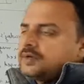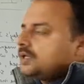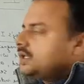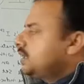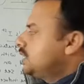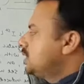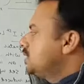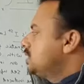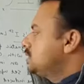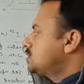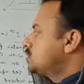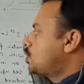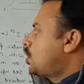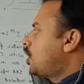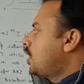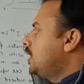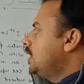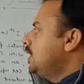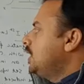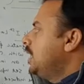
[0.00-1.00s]
in this
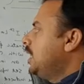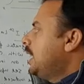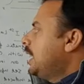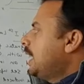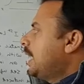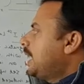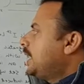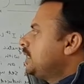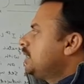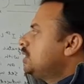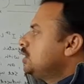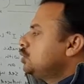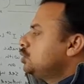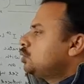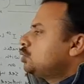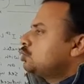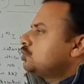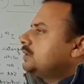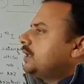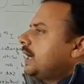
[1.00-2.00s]
coil, and due
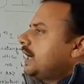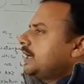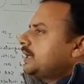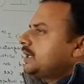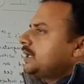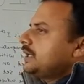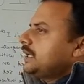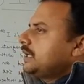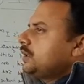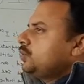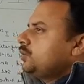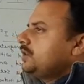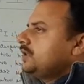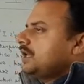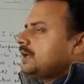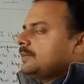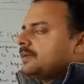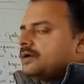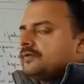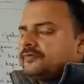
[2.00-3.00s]
to that induced
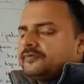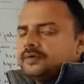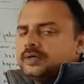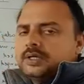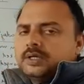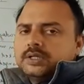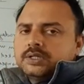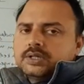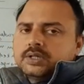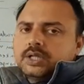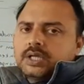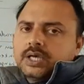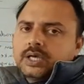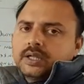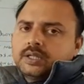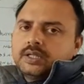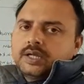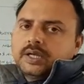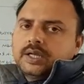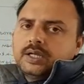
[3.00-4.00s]
EMF, there
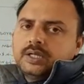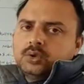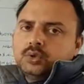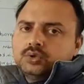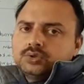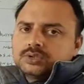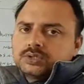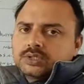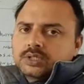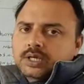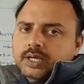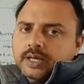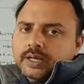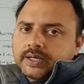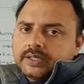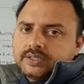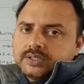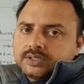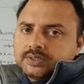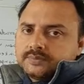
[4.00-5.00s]
is an induced
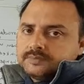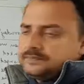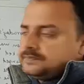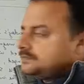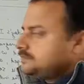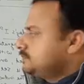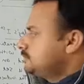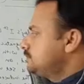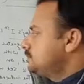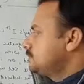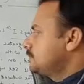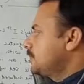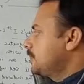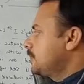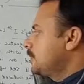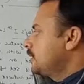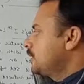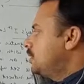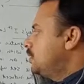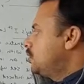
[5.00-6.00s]
current.
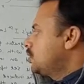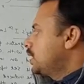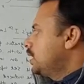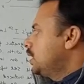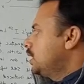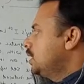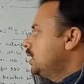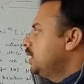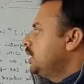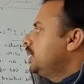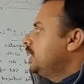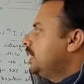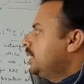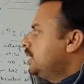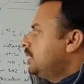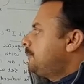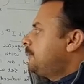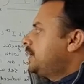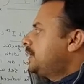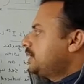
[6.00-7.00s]
Okay, in
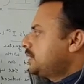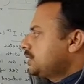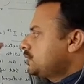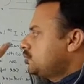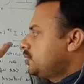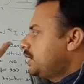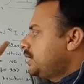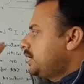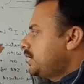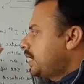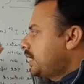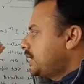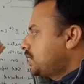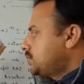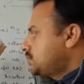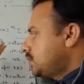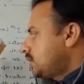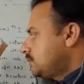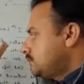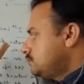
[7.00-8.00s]
a particular
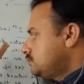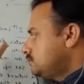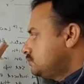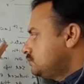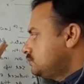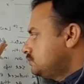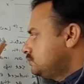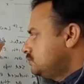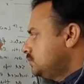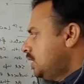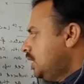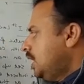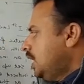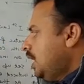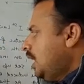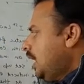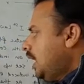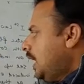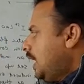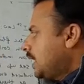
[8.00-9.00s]
direction.
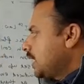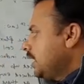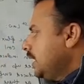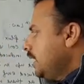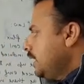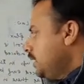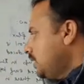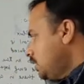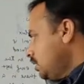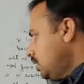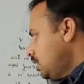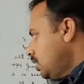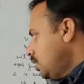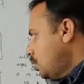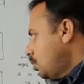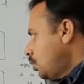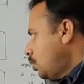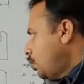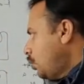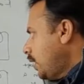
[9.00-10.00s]
Again,
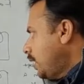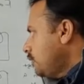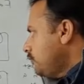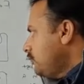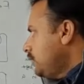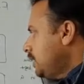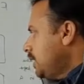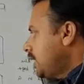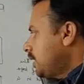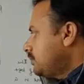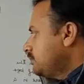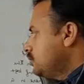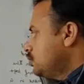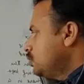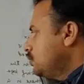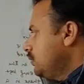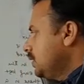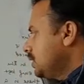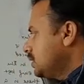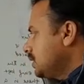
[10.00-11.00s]
when we are
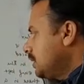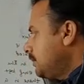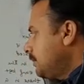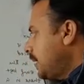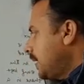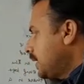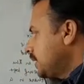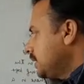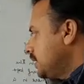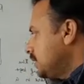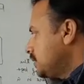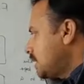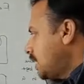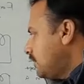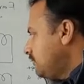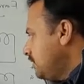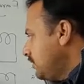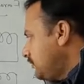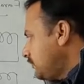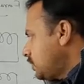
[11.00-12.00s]
moving the magnet
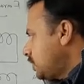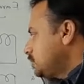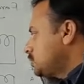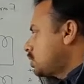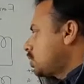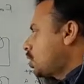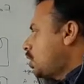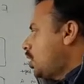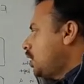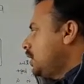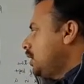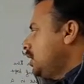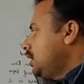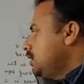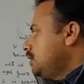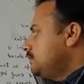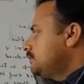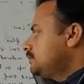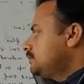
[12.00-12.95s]
away from the coil,